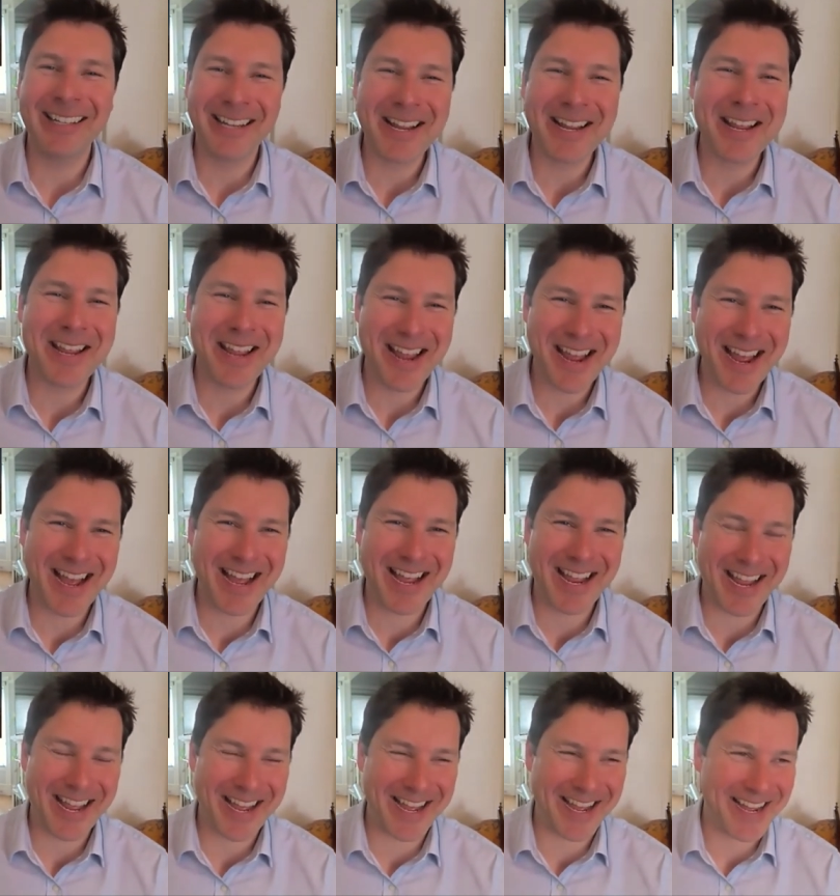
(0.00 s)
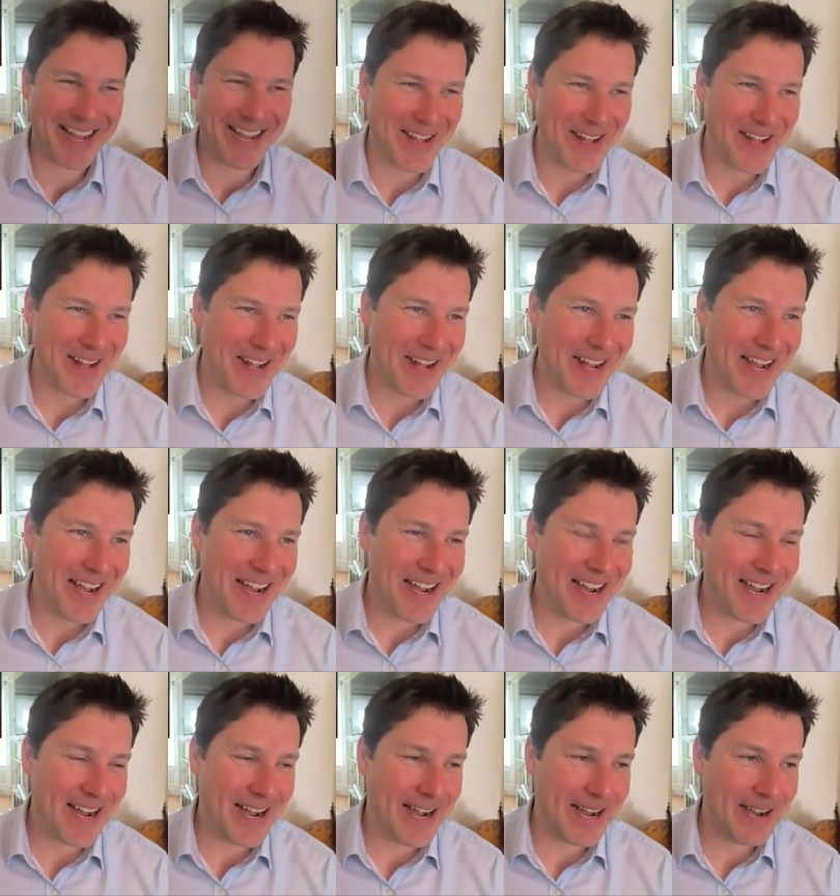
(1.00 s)
Yeah,
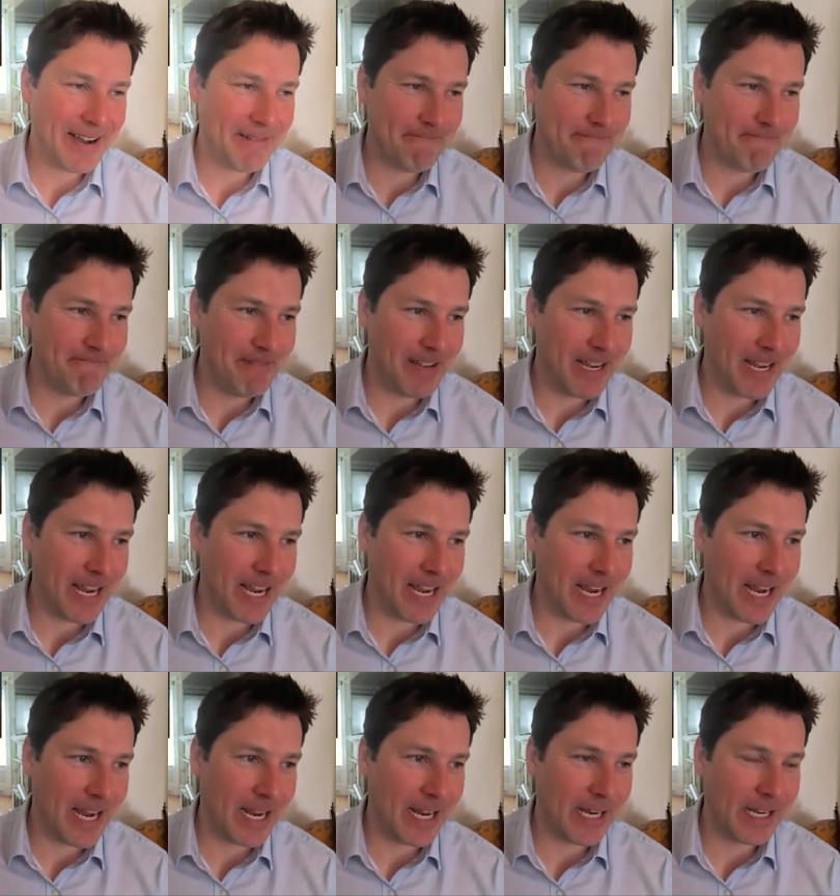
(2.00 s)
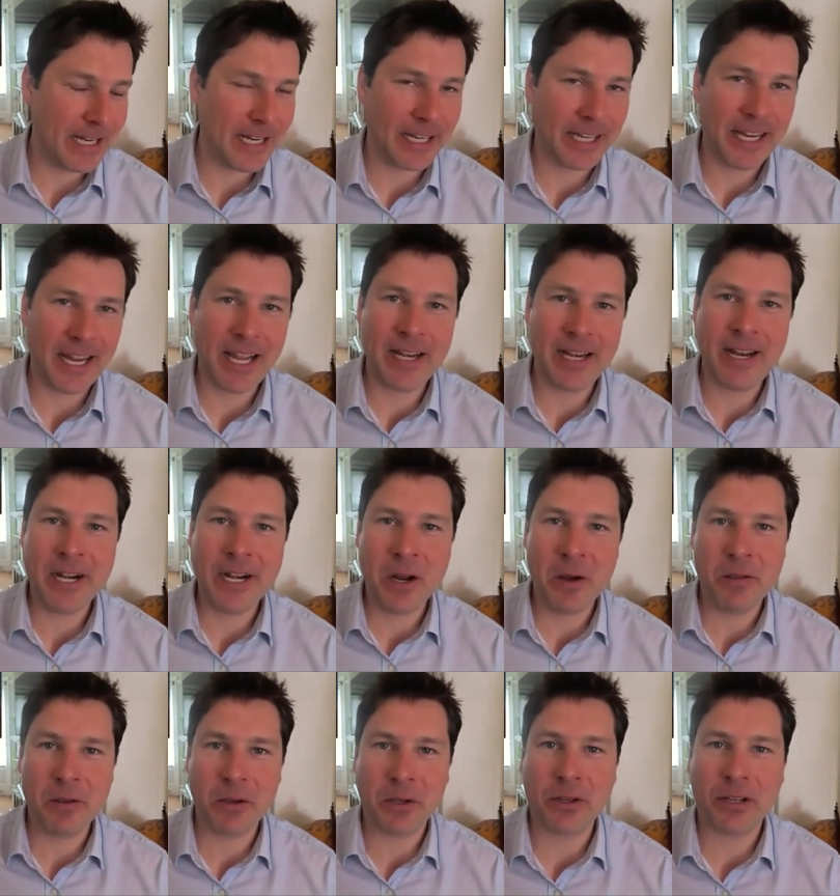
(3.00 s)
yeah. And again, I
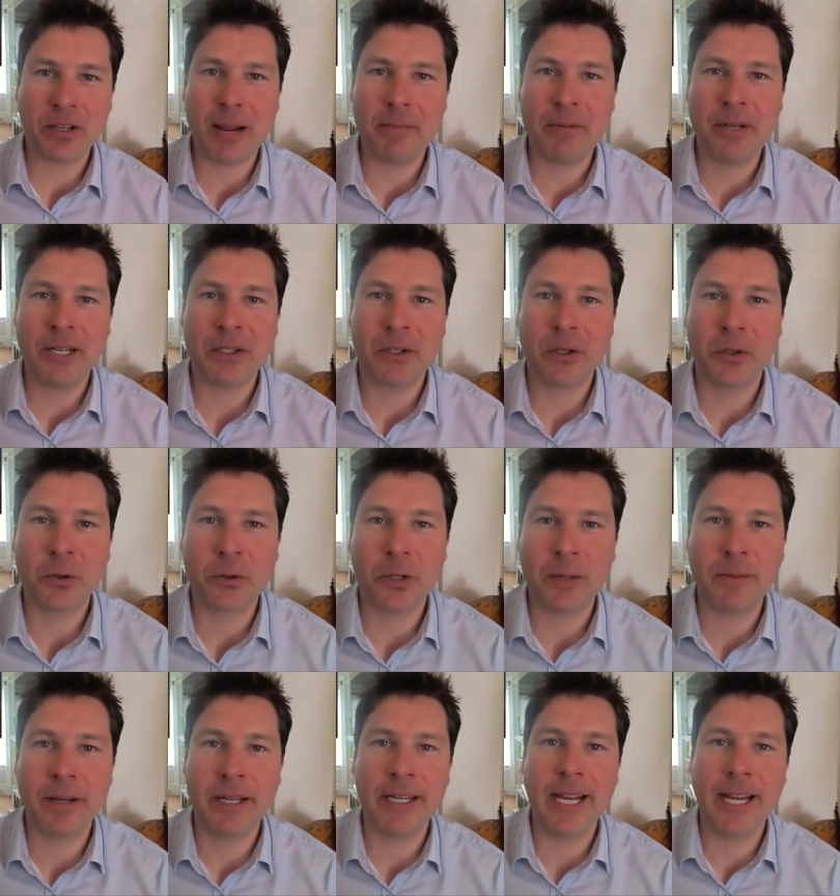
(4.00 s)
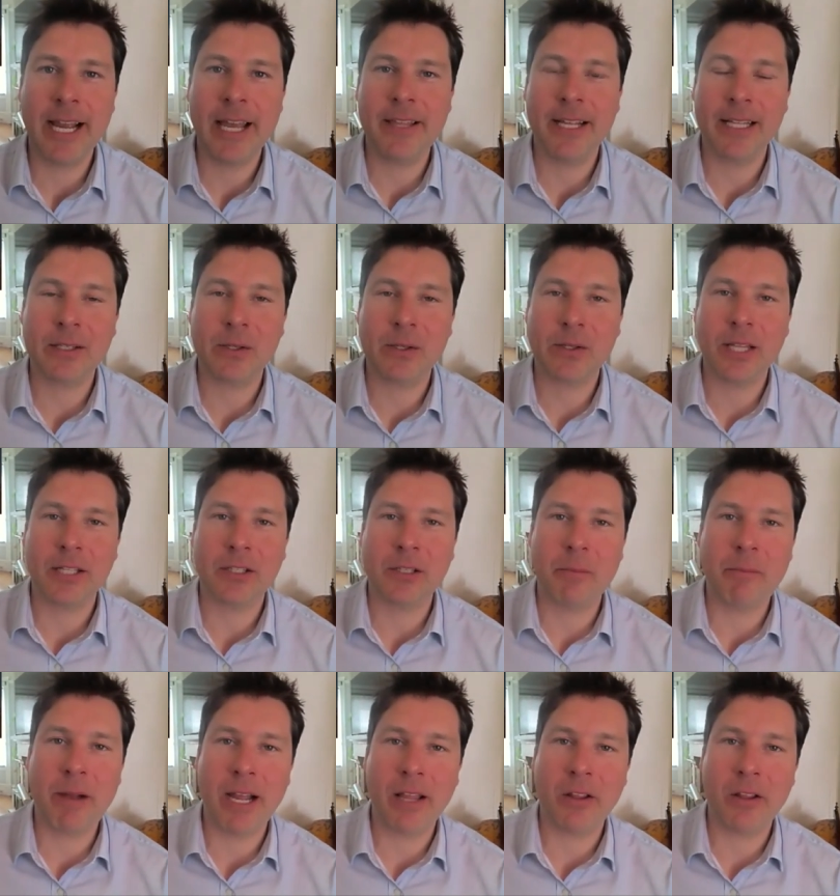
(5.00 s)
know the skeptics are screaming, yeah, that's
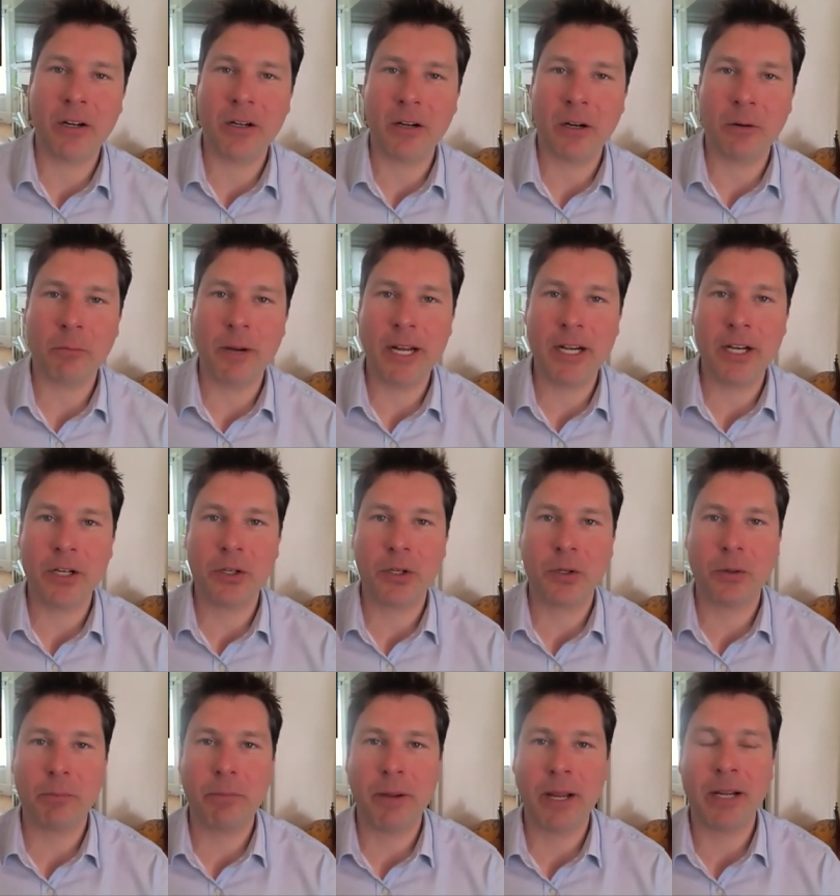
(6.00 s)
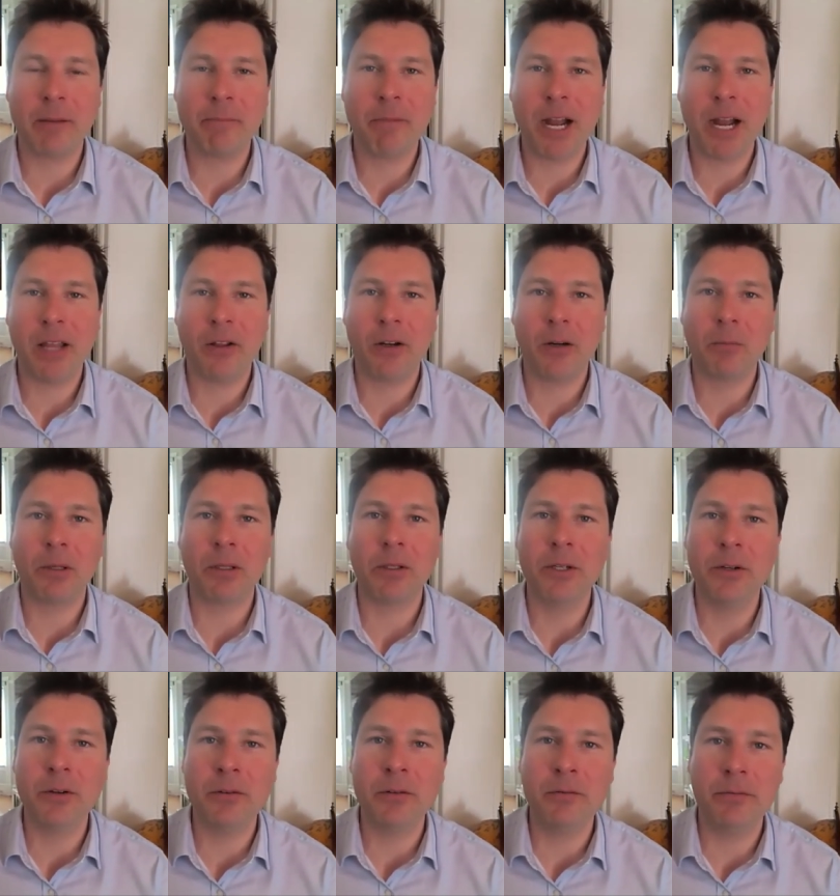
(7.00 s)
a reddish or pink mylar
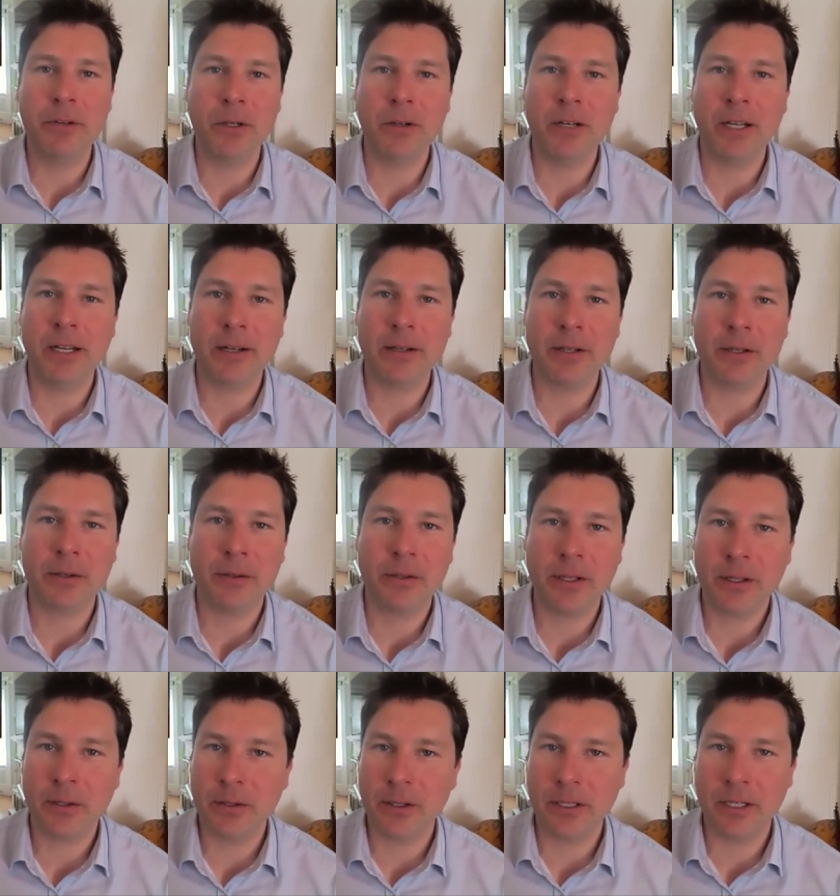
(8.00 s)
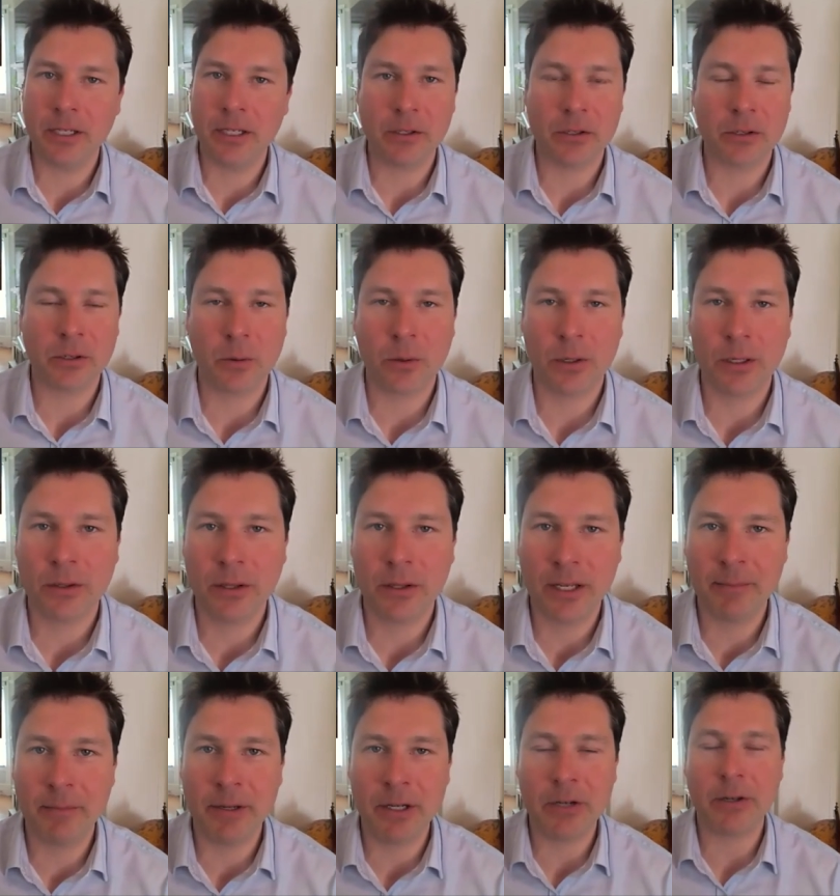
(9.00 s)
balloon viewed at a distance, and it distorts the
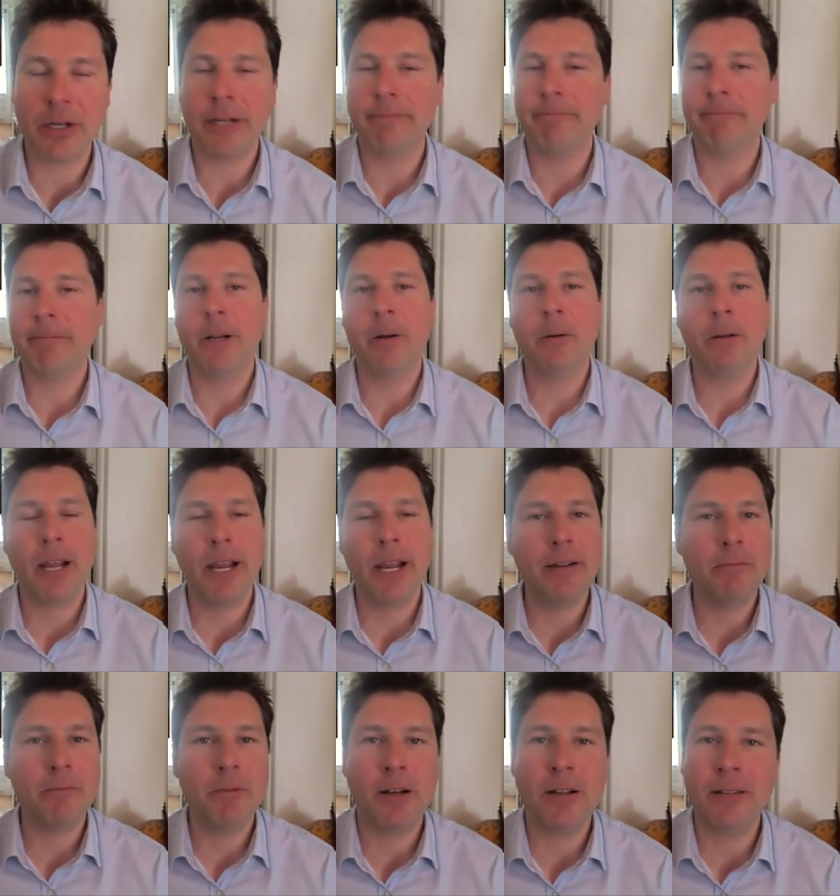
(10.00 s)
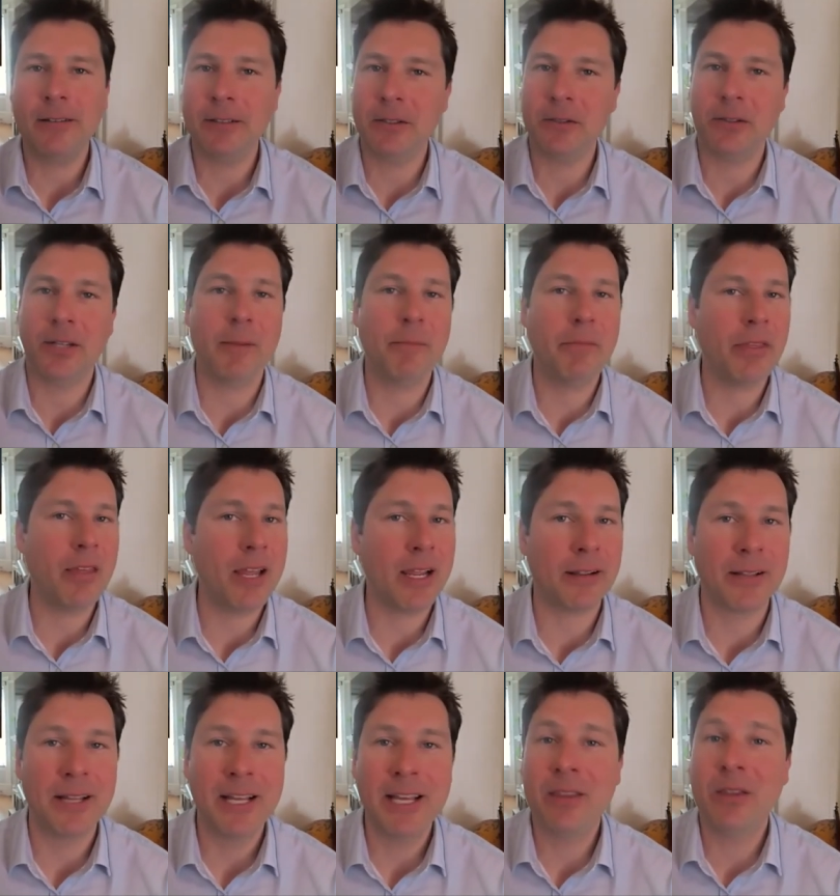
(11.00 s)
imagery. Okay, well, same thing.